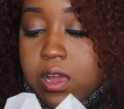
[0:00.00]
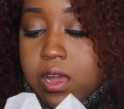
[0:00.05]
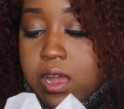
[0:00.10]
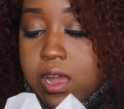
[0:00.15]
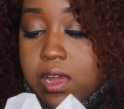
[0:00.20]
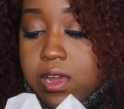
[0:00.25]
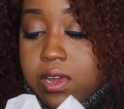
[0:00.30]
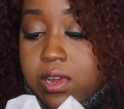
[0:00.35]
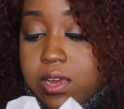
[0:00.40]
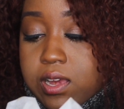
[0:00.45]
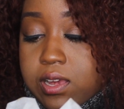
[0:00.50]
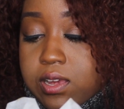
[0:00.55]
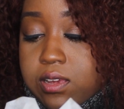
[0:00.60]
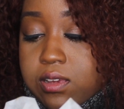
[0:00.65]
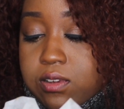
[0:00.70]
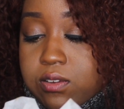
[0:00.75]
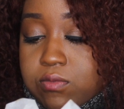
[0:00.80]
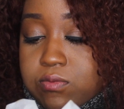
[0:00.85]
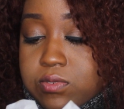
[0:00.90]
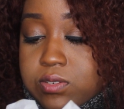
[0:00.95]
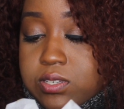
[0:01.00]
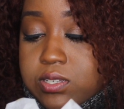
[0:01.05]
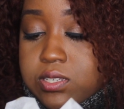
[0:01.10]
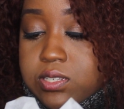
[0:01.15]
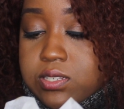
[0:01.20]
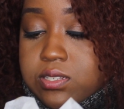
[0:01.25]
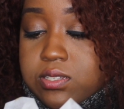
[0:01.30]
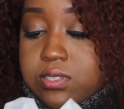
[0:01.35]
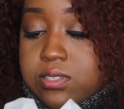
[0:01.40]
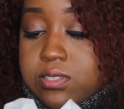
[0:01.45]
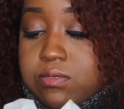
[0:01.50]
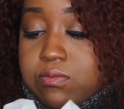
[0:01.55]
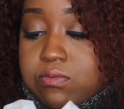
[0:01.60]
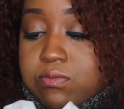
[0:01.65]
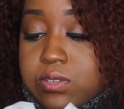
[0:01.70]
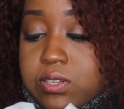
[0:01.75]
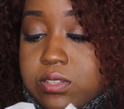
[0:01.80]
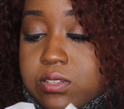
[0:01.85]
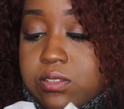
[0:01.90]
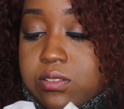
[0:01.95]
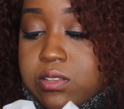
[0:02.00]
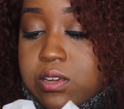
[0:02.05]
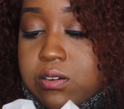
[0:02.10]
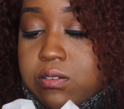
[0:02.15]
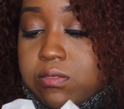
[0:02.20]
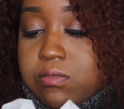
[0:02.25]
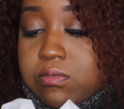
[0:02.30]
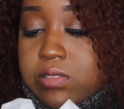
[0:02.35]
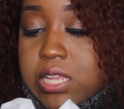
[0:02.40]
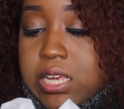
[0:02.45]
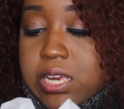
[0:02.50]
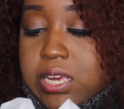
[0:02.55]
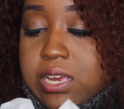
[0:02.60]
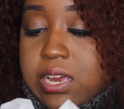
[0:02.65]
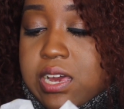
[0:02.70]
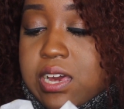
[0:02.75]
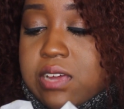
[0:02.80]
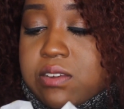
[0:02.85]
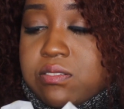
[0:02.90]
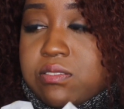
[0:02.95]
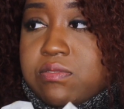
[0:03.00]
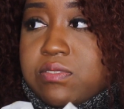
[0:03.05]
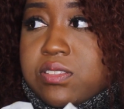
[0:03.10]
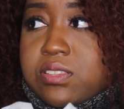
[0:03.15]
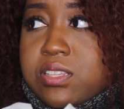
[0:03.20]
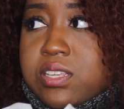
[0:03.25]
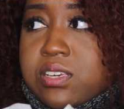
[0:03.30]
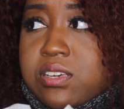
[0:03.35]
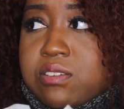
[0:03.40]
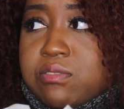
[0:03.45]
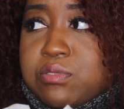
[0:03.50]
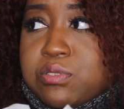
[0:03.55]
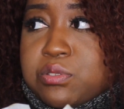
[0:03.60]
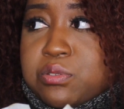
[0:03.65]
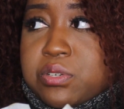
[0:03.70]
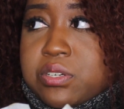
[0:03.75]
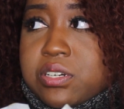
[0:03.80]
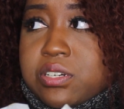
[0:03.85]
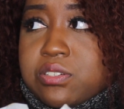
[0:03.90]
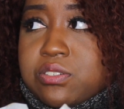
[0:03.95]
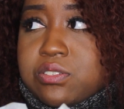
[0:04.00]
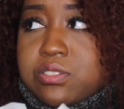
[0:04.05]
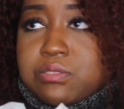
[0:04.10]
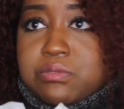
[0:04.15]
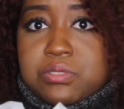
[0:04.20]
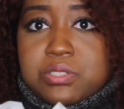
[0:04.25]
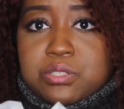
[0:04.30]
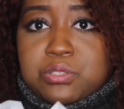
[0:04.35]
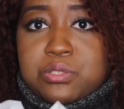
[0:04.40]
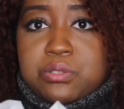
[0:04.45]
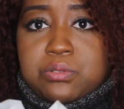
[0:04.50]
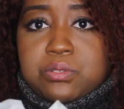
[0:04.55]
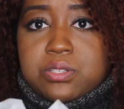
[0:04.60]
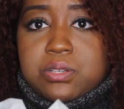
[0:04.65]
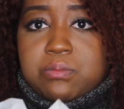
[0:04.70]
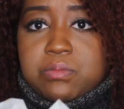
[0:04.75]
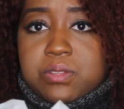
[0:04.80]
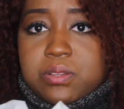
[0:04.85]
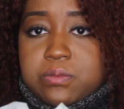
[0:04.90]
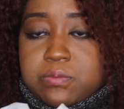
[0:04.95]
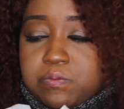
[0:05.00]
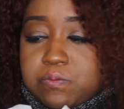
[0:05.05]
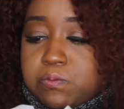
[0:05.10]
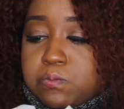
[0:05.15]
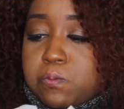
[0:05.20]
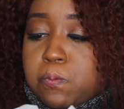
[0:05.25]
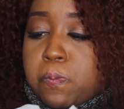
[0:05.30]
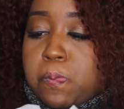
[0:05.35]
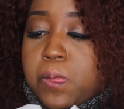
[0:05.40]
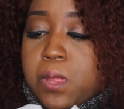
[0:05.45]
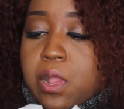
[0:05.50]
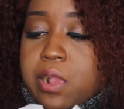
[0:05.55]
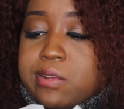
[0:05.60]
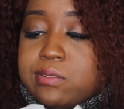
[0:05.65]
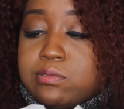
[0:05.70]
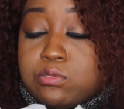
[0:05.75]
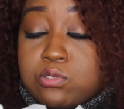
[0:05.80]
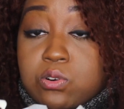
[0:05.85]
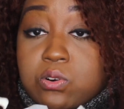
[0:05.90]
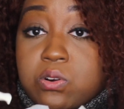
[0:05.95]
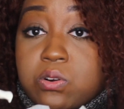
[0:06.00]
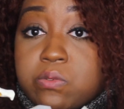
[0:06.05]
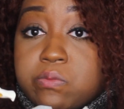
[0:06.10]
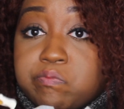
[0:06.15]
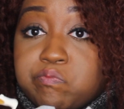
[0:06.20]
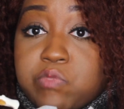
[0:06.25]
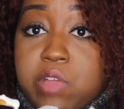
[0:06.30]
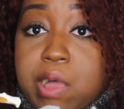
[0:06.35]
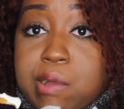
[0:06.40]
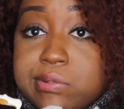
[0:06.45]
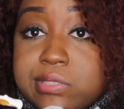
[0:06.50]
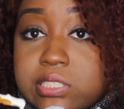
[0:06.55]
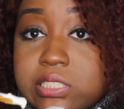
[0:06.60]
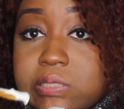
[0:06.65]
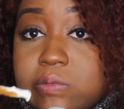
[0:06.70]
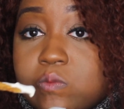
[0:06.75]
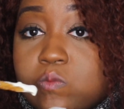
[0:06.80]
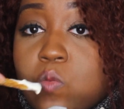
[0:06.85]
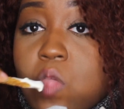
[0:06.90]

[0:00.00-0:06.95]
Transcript: I was really low. Like, I don't even think it was 300. It was like 2 something is where I was at.